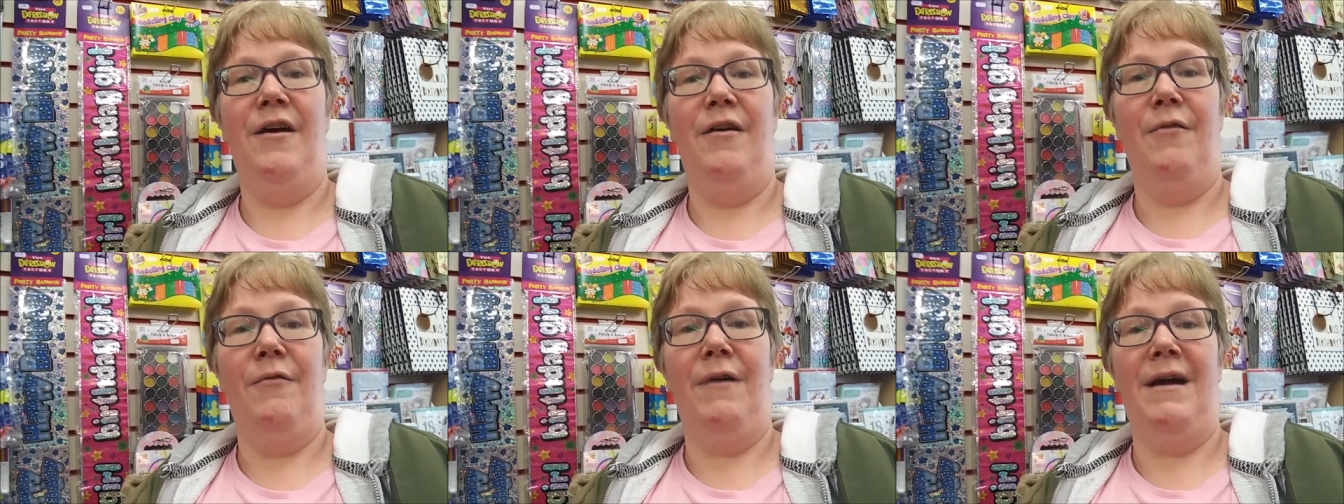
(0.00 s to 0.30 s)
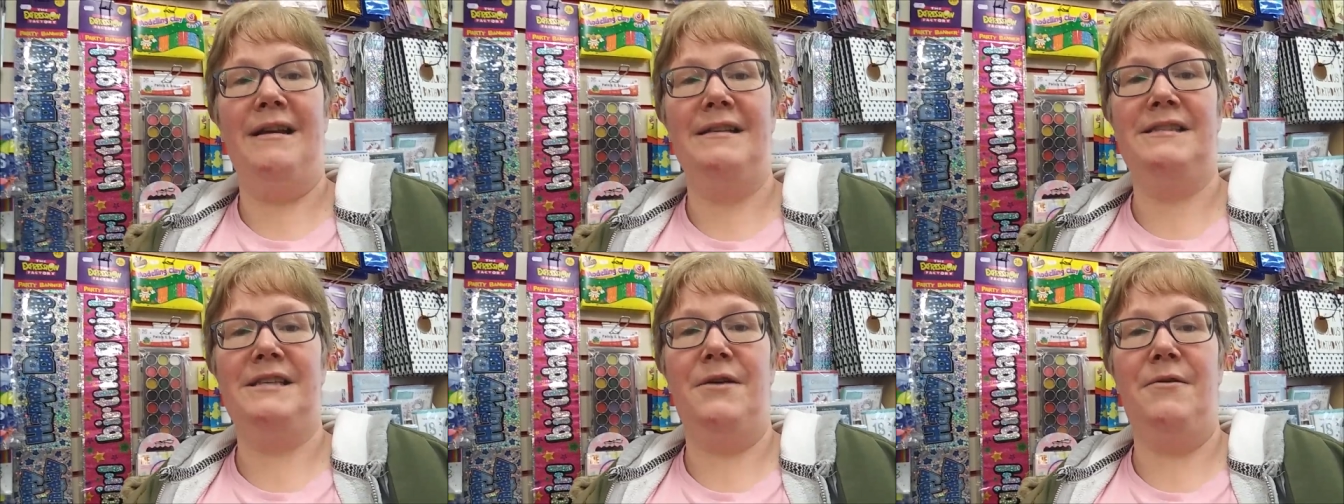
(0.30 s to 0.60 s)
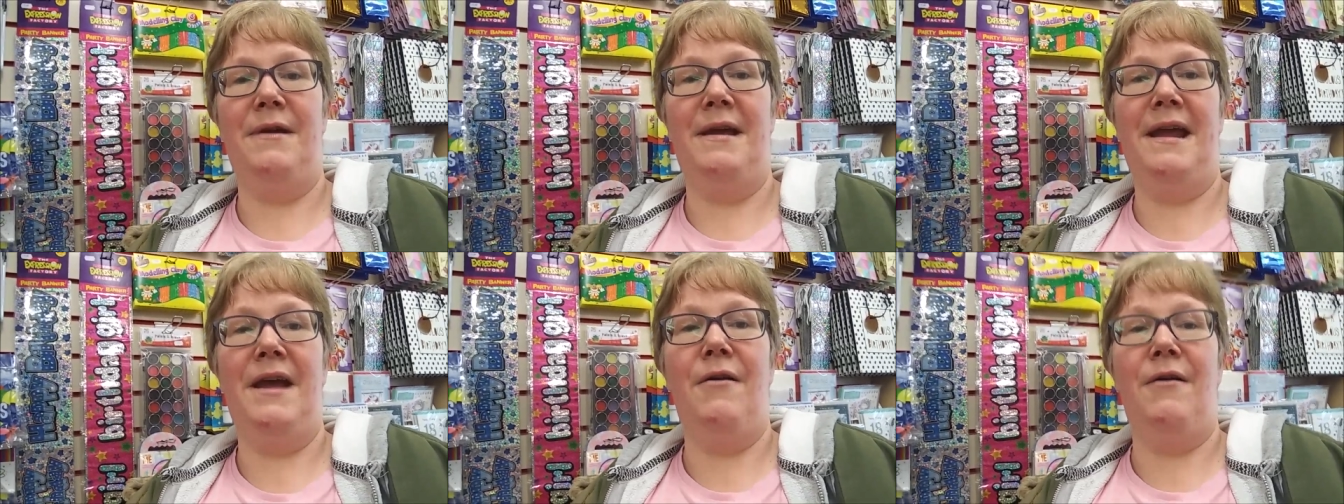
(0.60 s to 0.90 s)
right, so
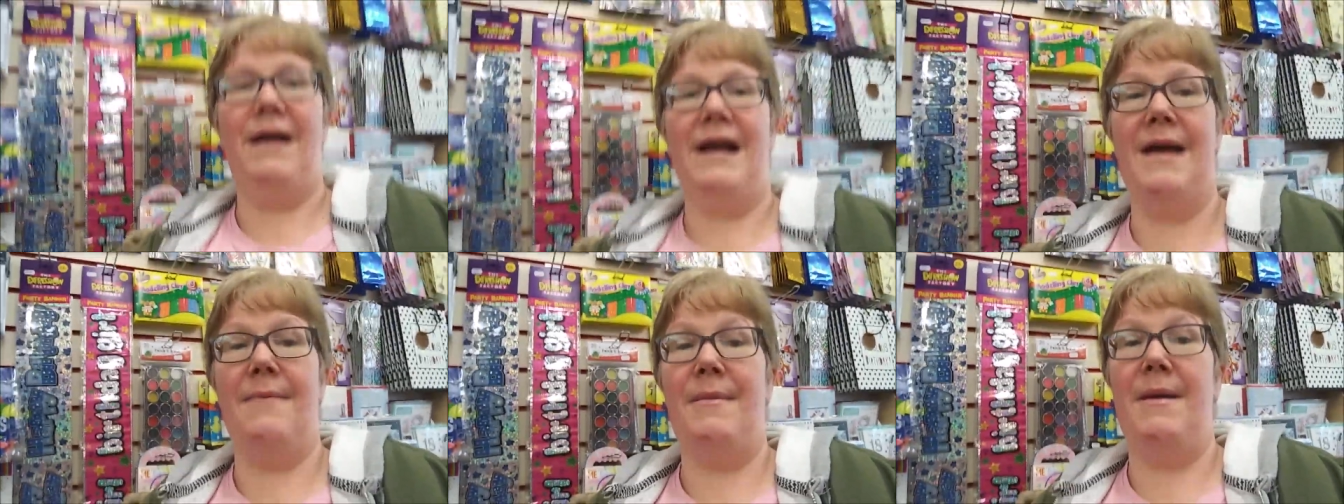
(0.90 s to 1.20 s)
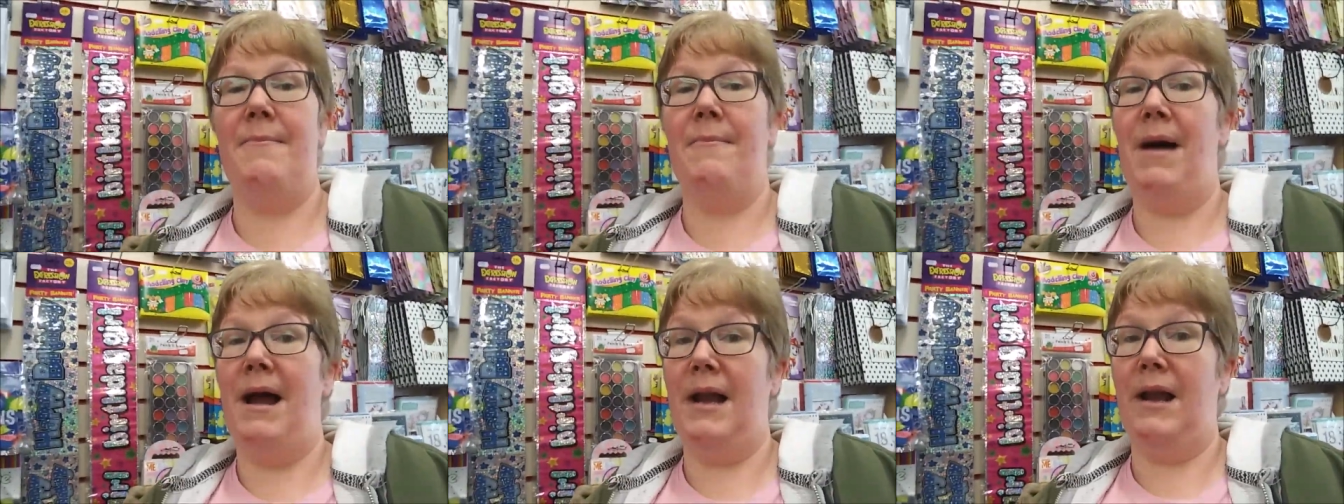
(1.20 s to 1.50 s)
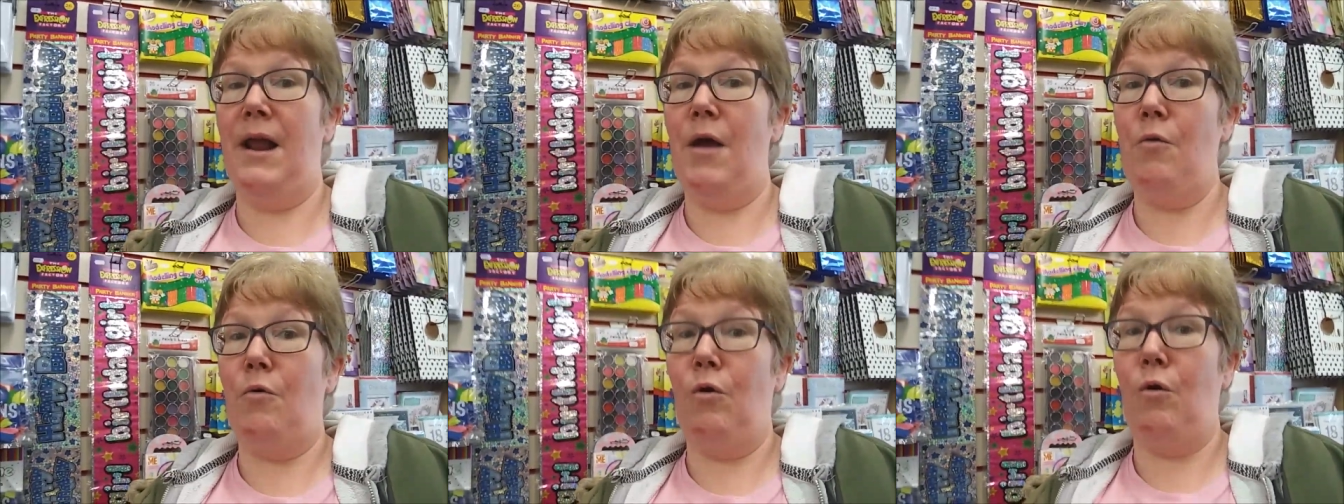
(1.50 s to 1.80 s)
here I am in my
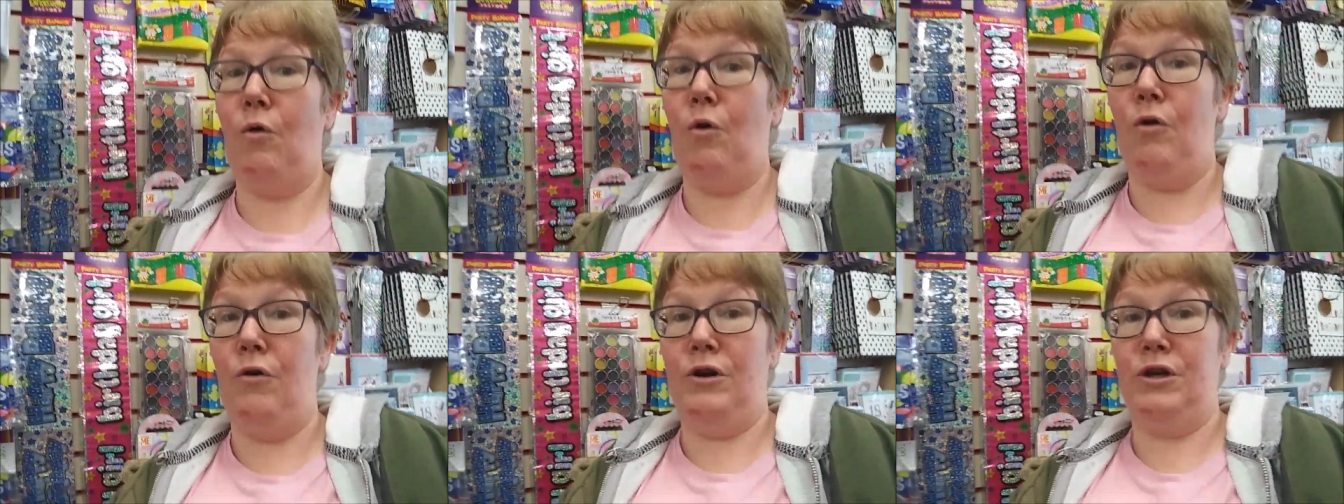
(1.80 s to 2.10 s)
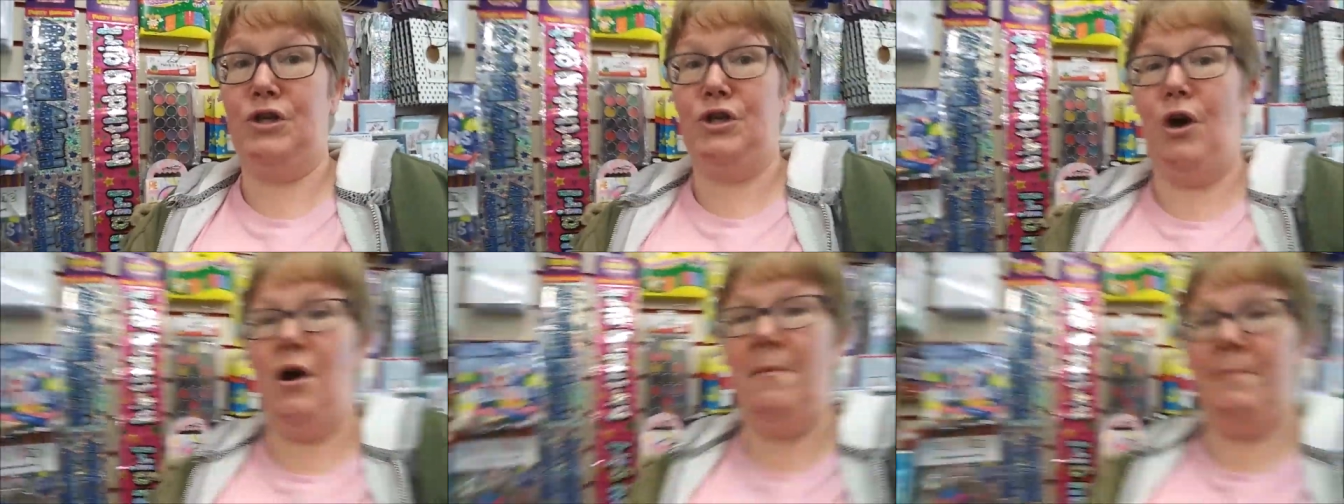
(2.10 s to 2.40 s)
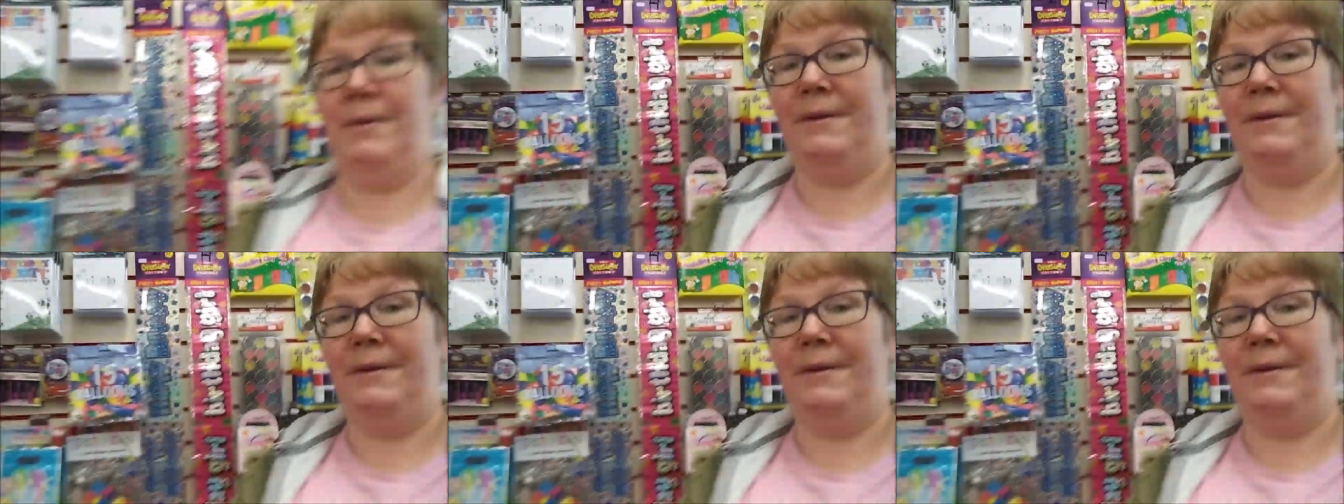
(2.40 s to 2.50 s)
local want a shop?